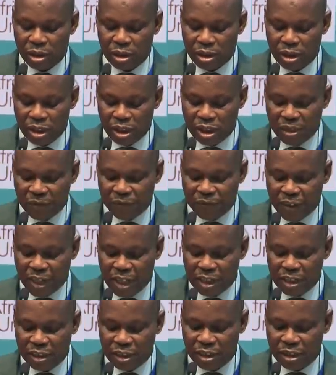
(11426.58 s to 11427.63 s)
This
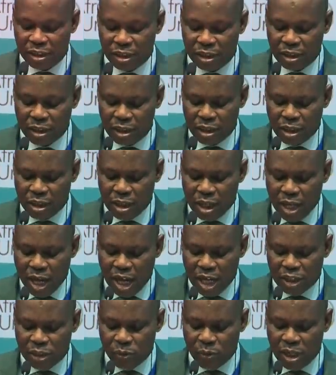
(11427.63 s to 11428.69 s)
event,
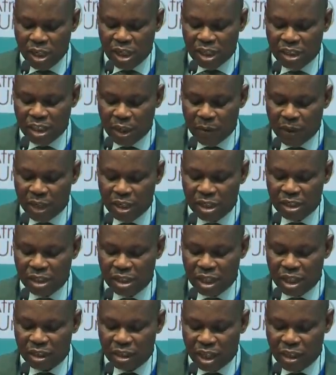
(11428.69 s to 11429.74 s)
as well as our
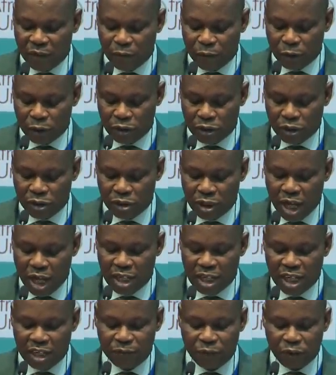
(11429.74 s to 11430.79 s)
recent efforts
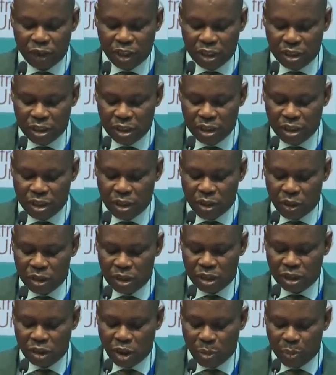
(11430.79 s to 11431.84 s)
and advocacy on
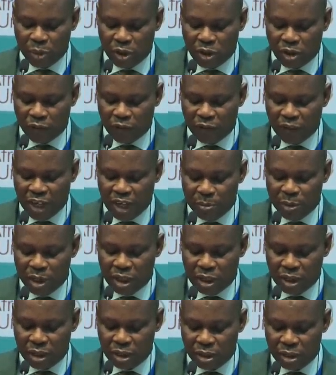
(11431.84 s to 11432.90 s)
the topic of climate